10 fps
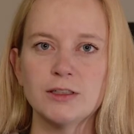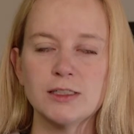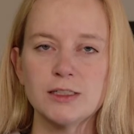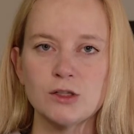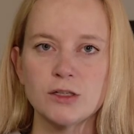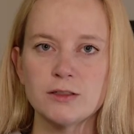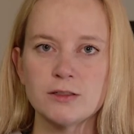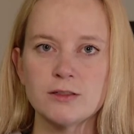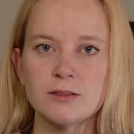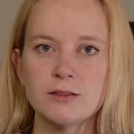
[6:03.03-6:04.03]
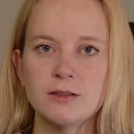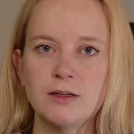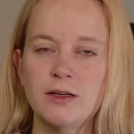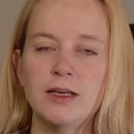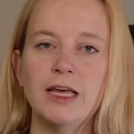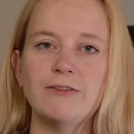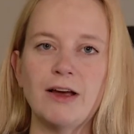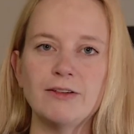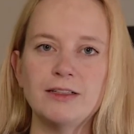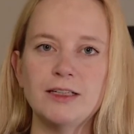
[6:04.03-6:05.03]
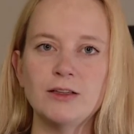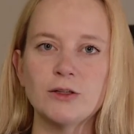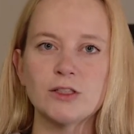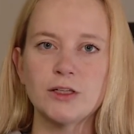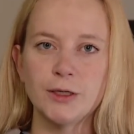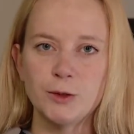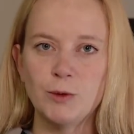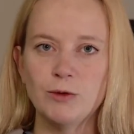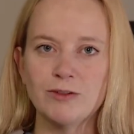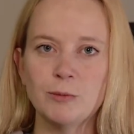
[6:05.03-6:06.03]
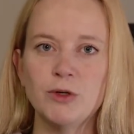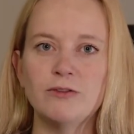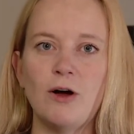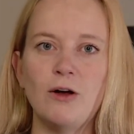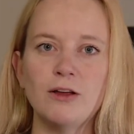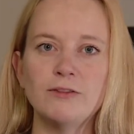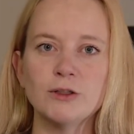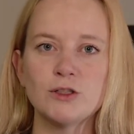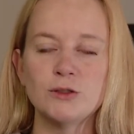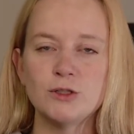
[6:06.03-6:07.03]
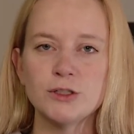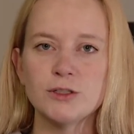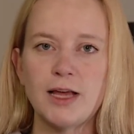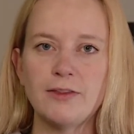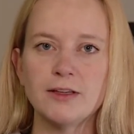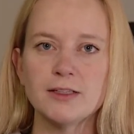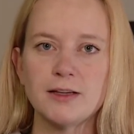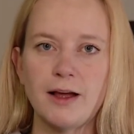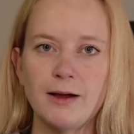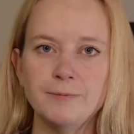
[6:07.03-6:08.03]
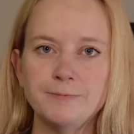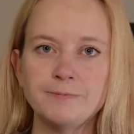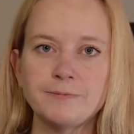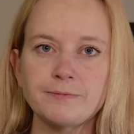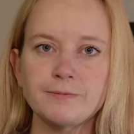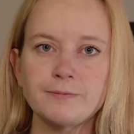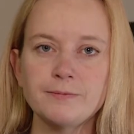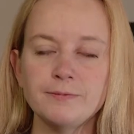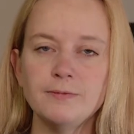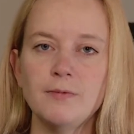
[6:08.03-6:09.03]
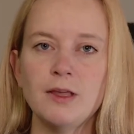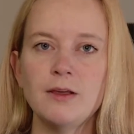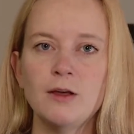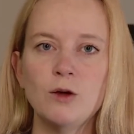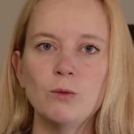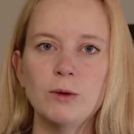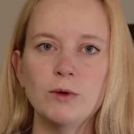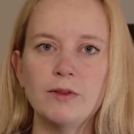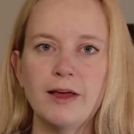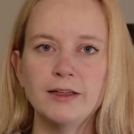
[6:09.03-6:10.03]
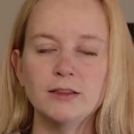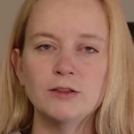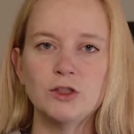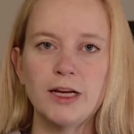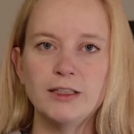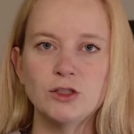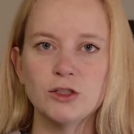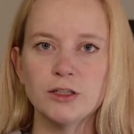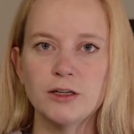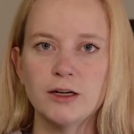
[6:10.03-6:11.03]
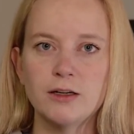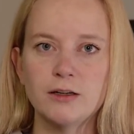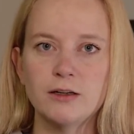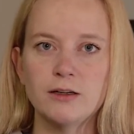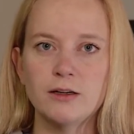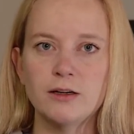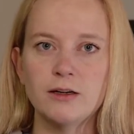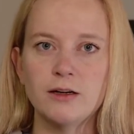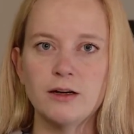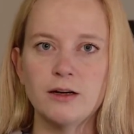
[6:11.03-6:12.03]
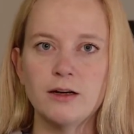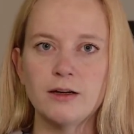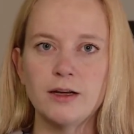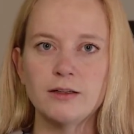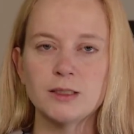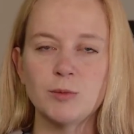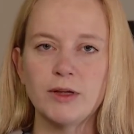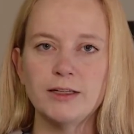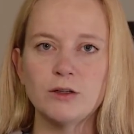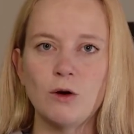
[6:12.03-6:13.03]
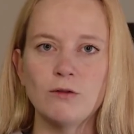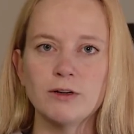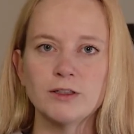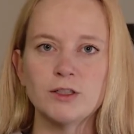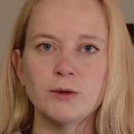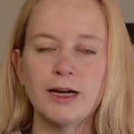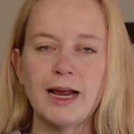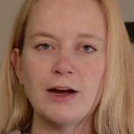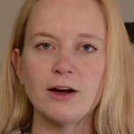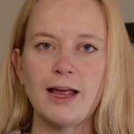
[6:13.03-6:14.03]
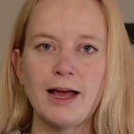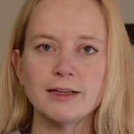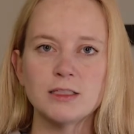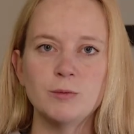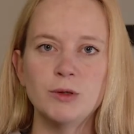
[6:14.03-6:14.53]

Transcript: incisions. If everything looks good, we will remove all of your sutures at this time. We will then change your splint over to an air cast